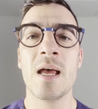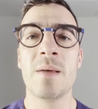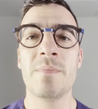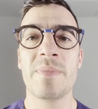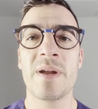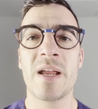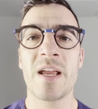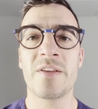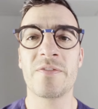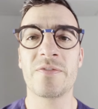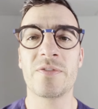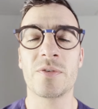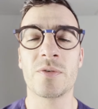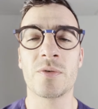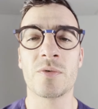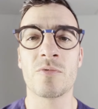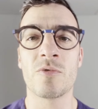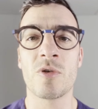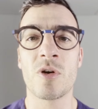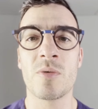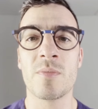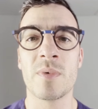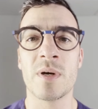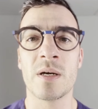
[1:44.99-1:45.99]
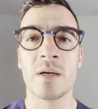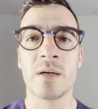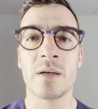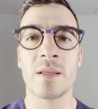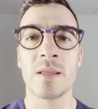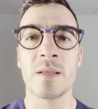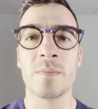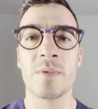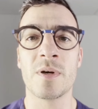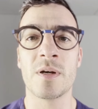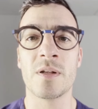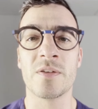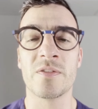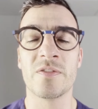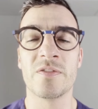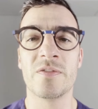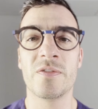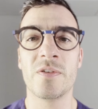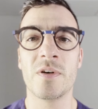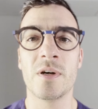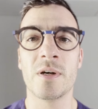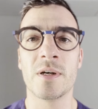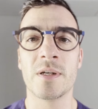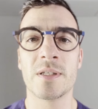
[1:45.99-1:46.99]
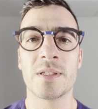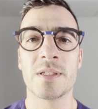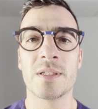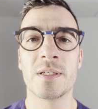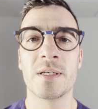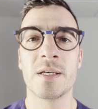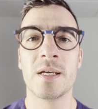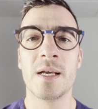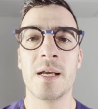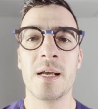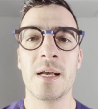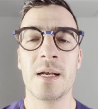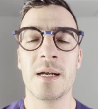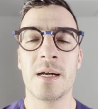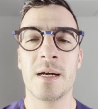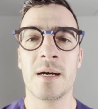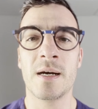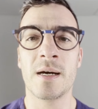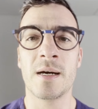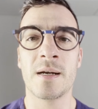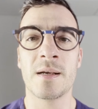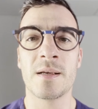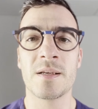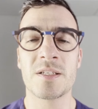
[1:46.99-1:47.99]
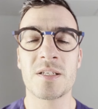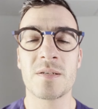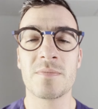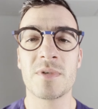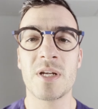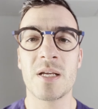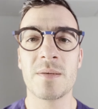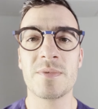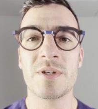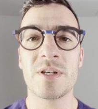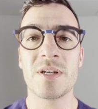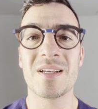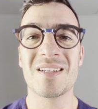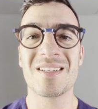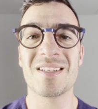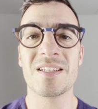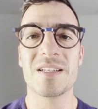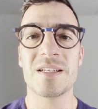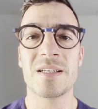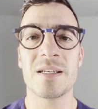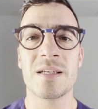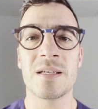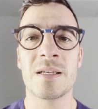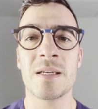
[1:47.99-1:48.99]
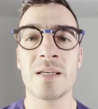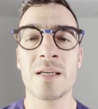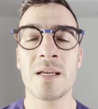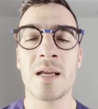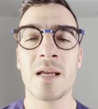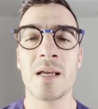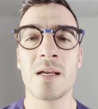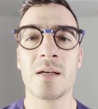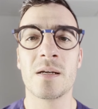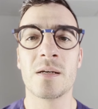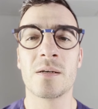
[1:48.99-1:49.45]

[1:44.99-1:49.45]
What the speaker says: painful neuroma in the ball of the foot, sometimes you can see